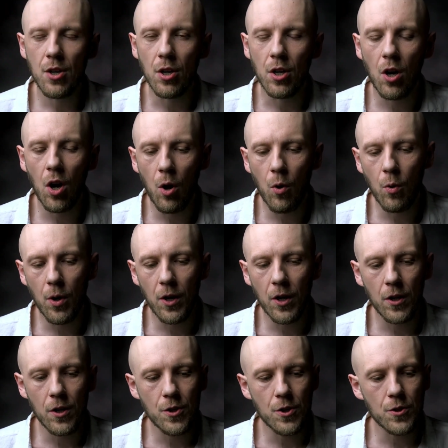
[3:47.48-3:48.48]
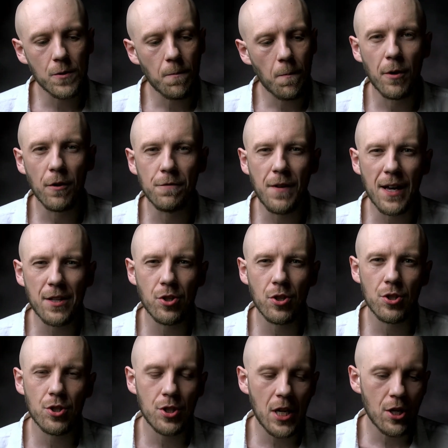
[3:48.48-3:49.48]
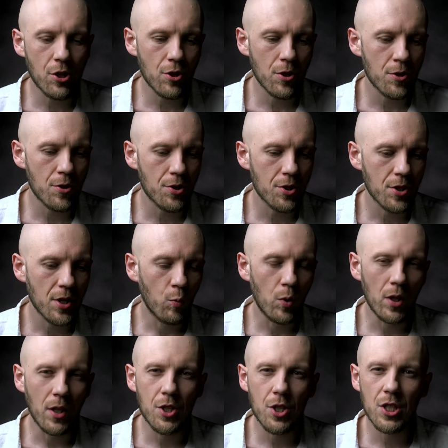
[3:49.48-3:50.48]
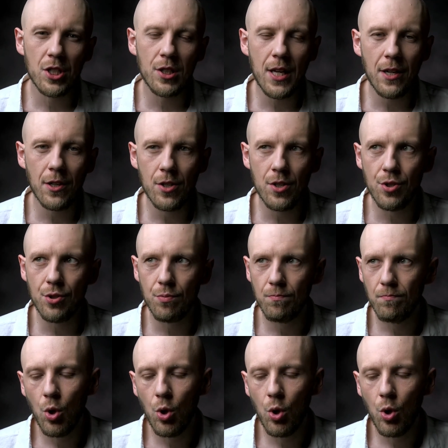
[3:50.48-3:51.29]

your coworkers, professors, teachers, religious leaders,